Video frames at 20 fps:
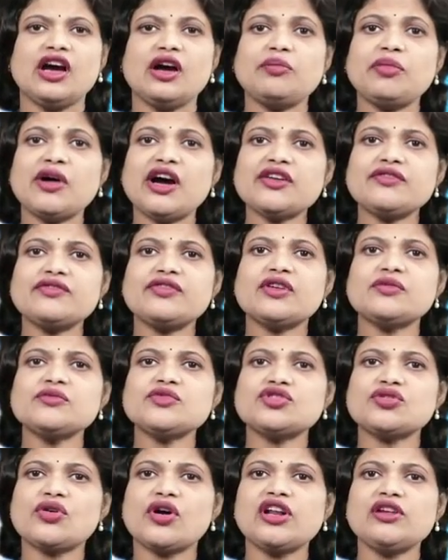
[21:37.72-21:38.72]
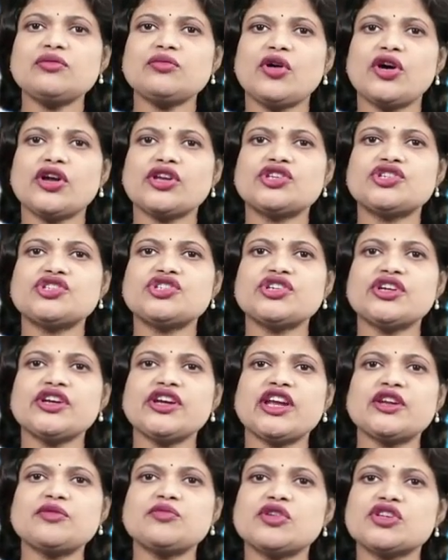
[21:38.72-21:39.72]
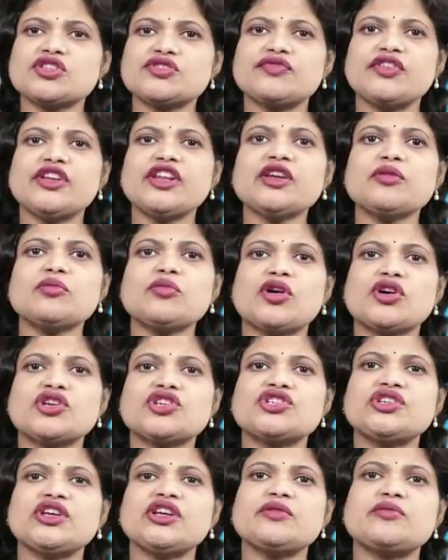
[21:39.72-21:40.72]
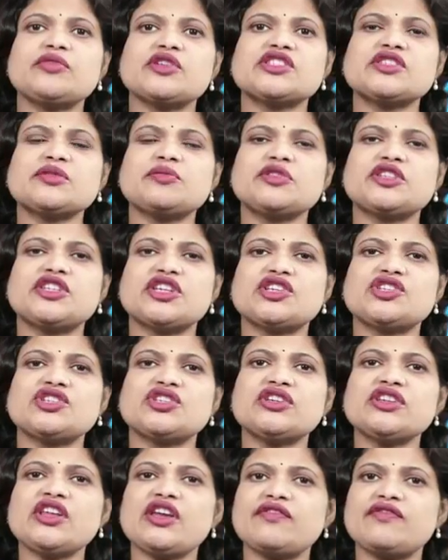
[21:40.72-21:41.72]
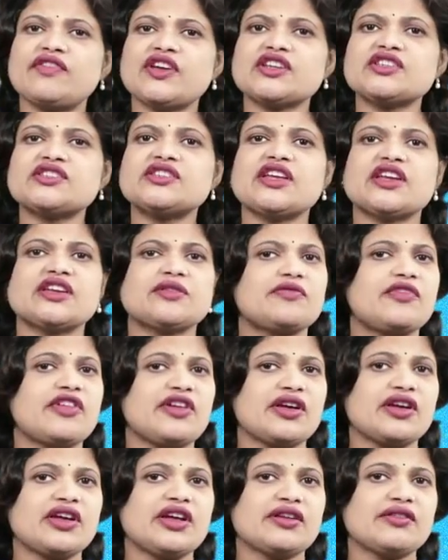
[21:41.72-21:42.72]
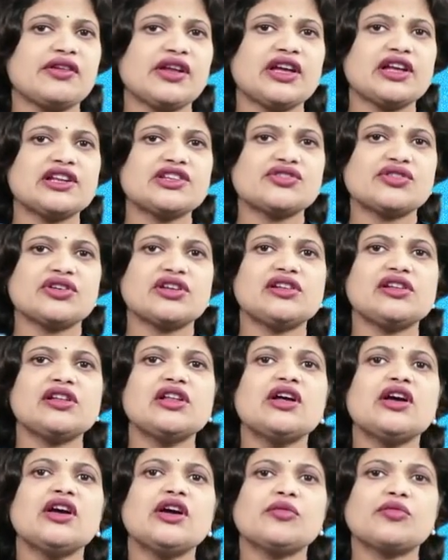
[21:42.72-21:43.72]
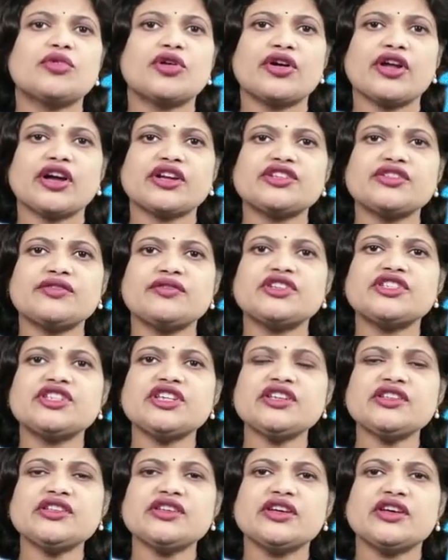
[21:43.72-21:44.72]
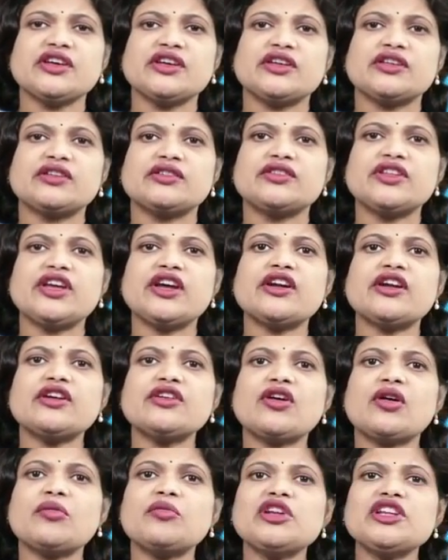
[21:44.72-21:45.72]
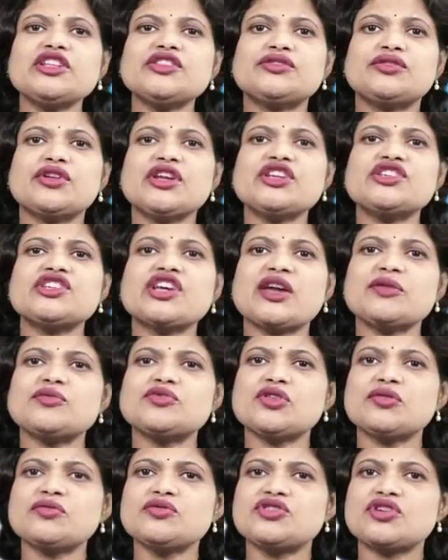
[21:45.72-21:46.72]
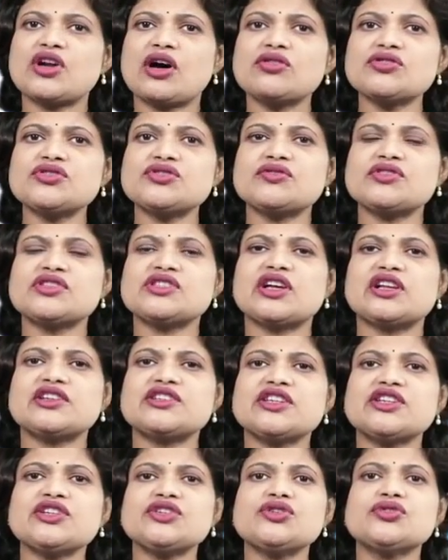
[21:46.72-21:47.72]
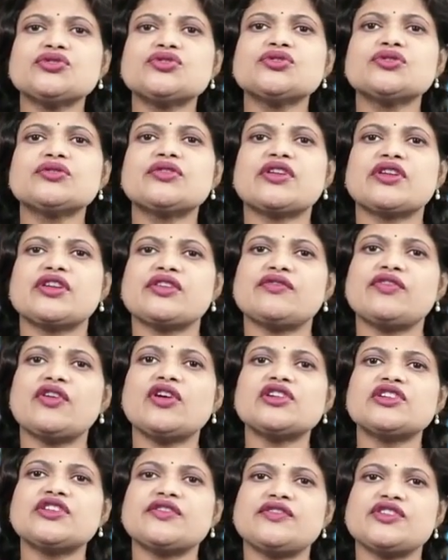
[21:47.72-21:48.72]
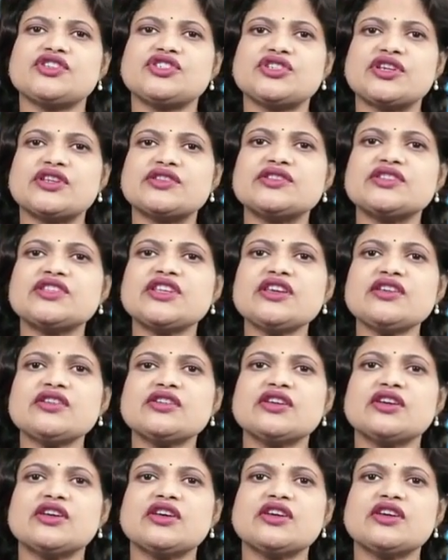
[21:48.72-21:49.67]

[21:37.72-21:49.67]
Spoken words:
Apart from soil moisture, atmospheric moisture and precipitation affects the agricultural productivity. There are normally three types of droughts resulting due to rainfall deficiency.